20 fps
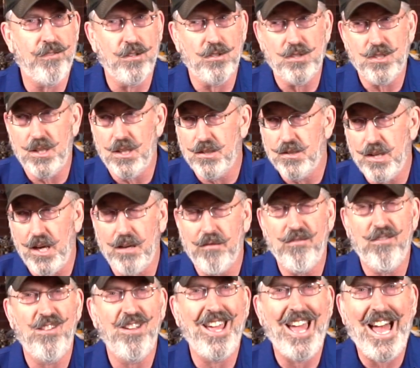There's things like
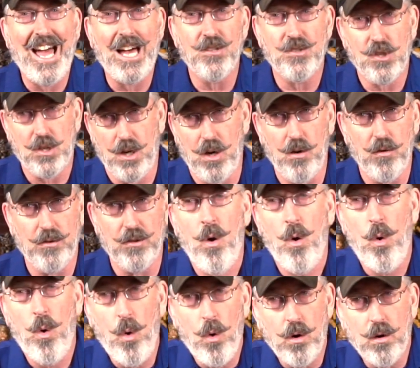Fiasco,
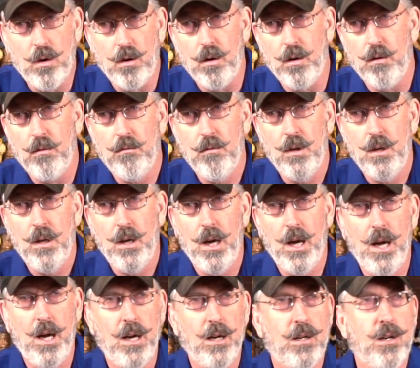horror,
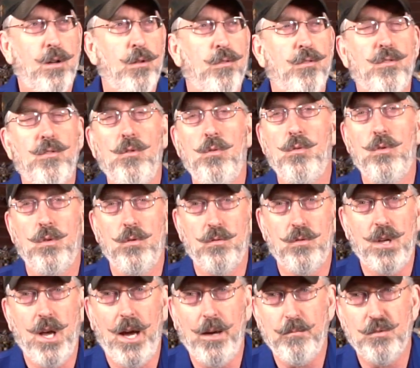Cthulhu
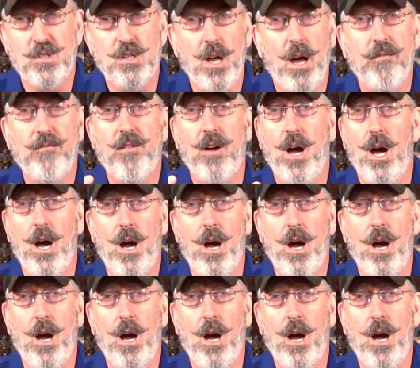type stuff,